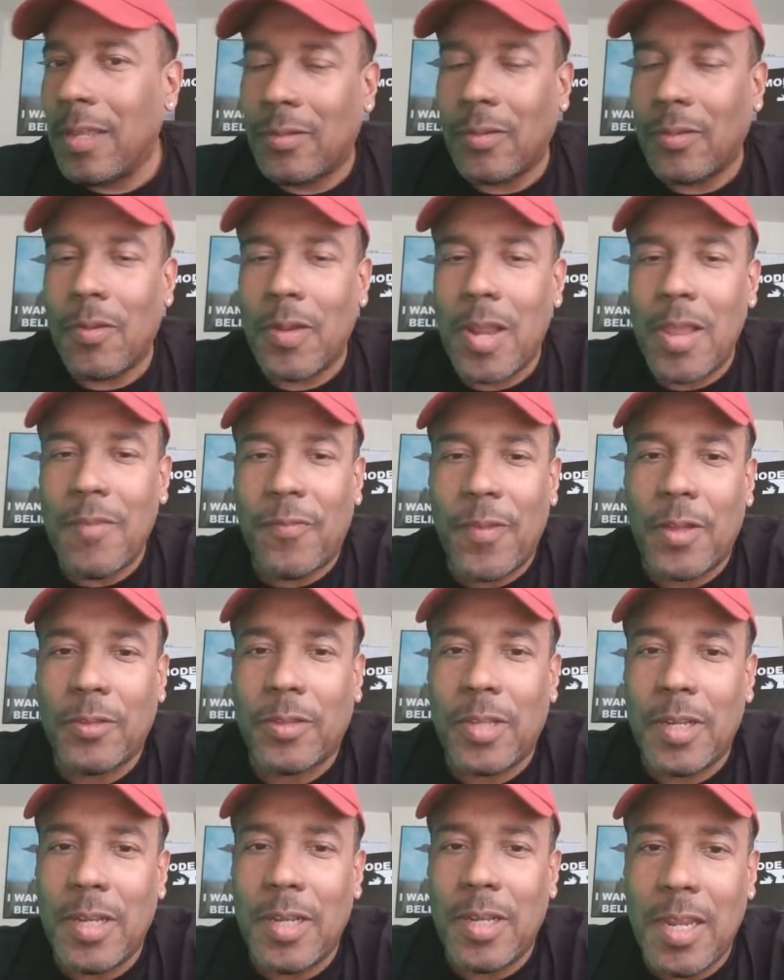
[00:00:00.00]
So they
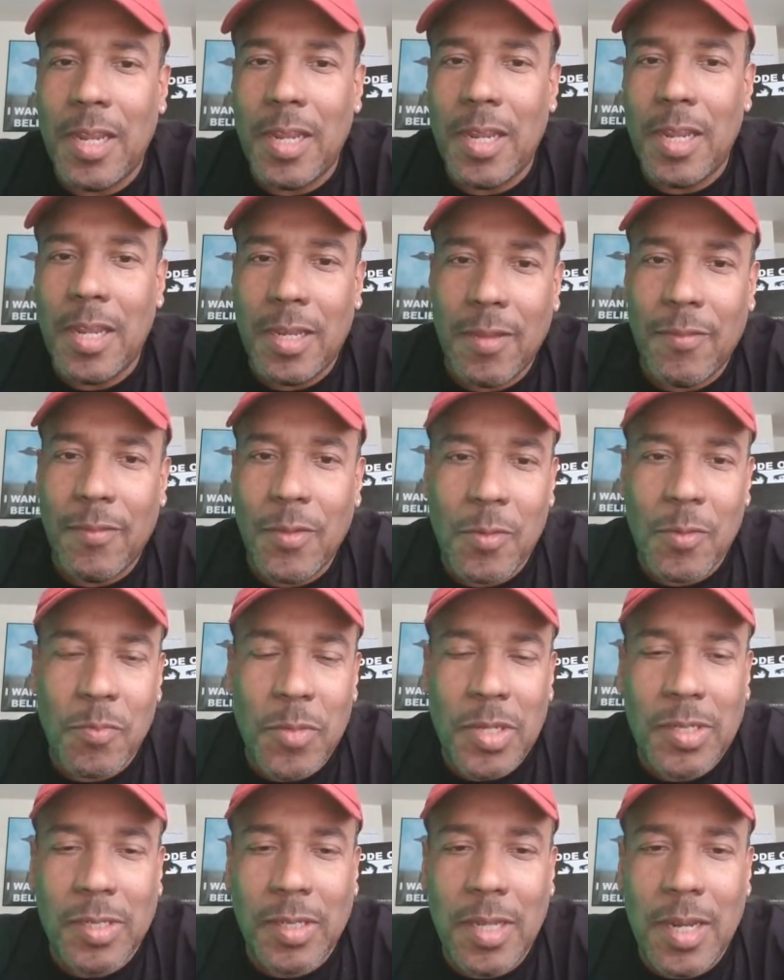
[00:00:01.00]
felt the need to give you the
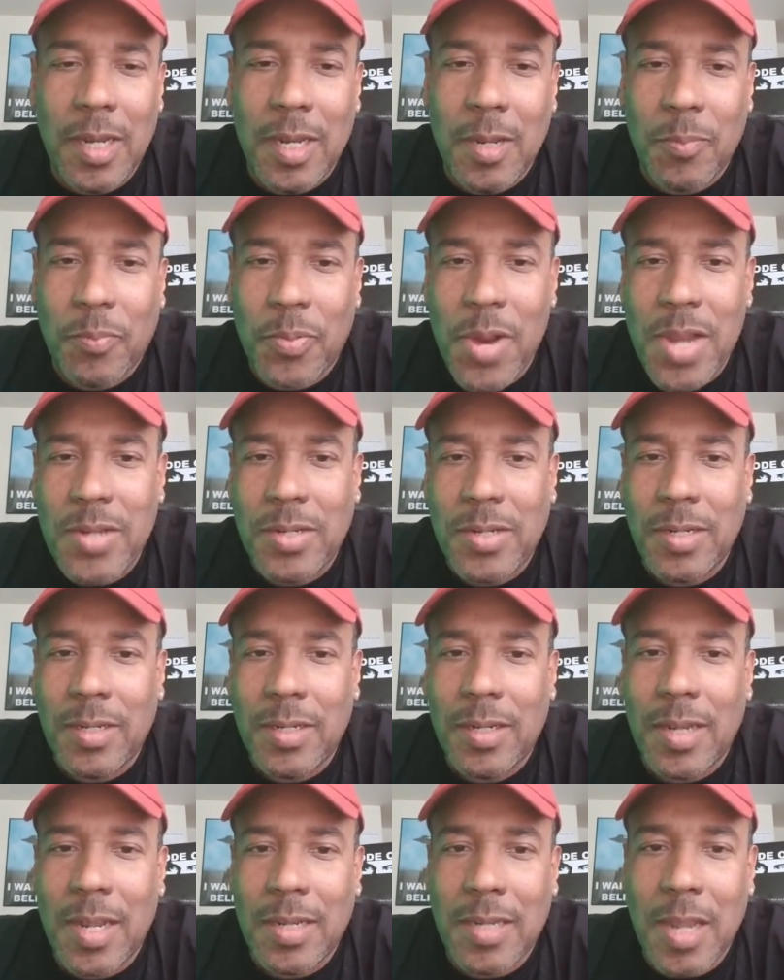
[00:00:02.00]
misleading
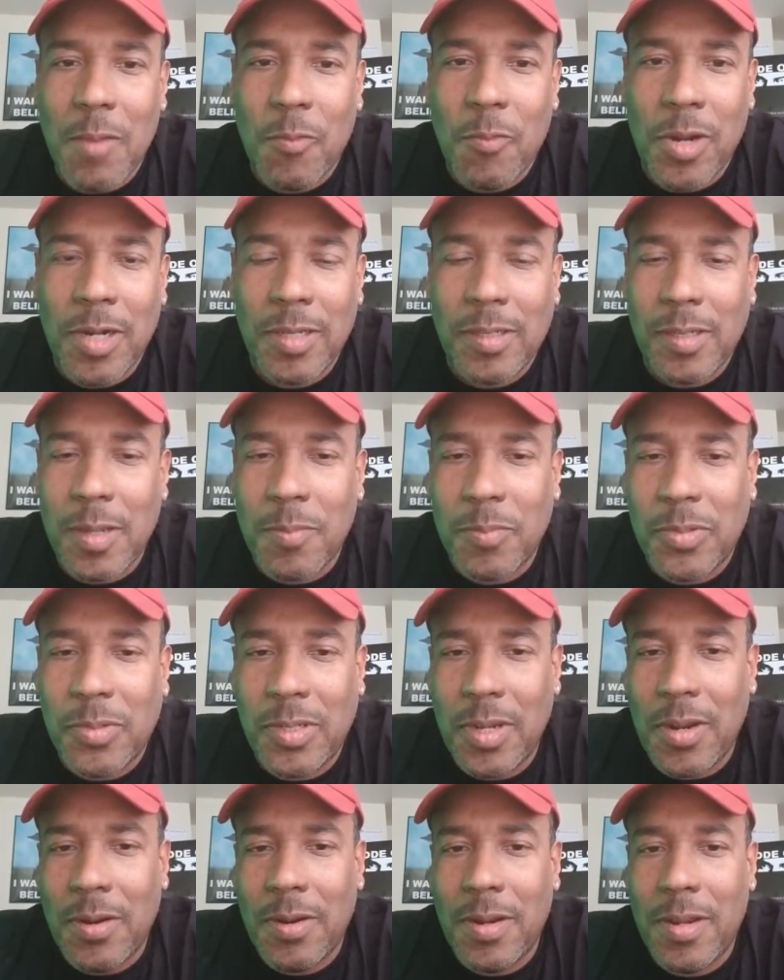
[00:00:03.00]
impression that they wanted something
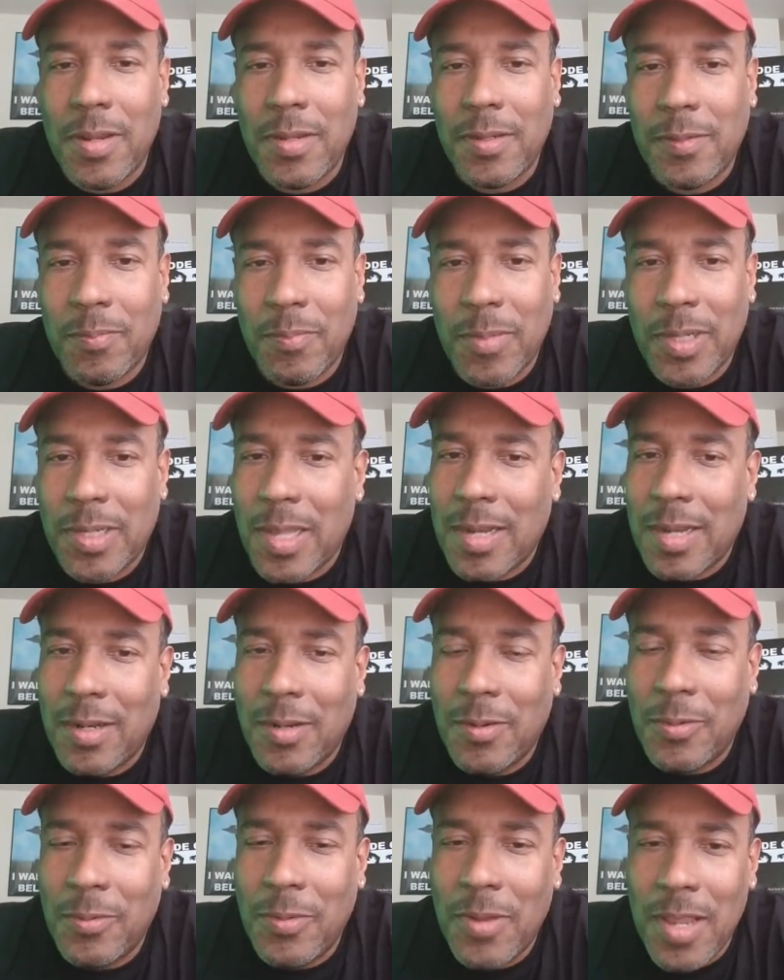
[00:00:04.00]
serious, but they
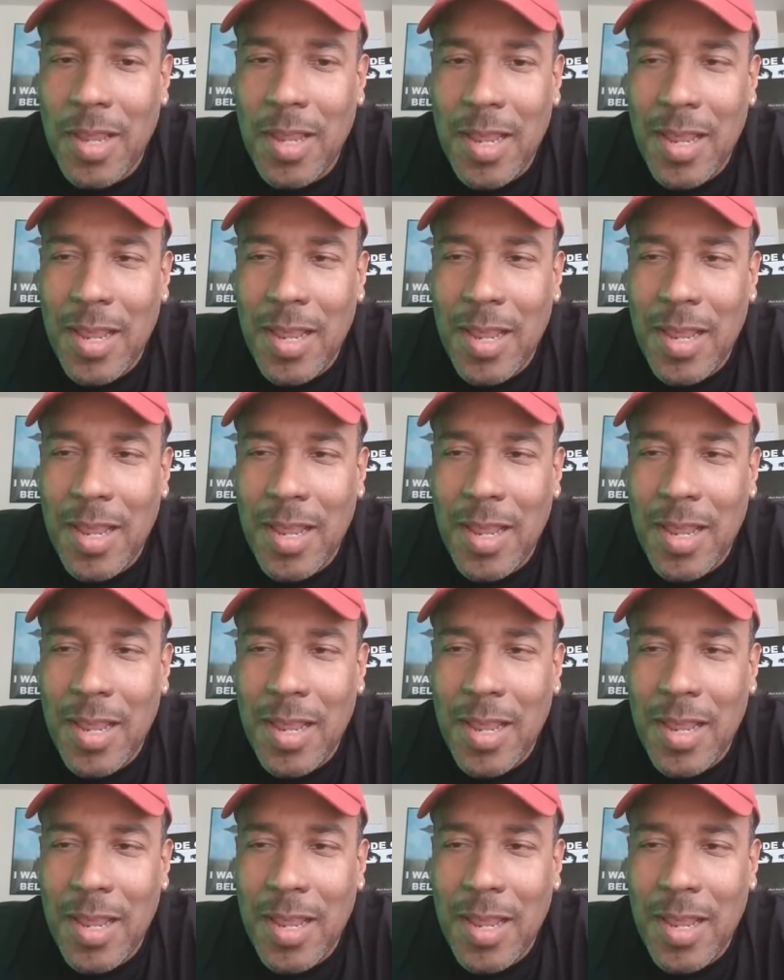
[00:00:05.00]
knew.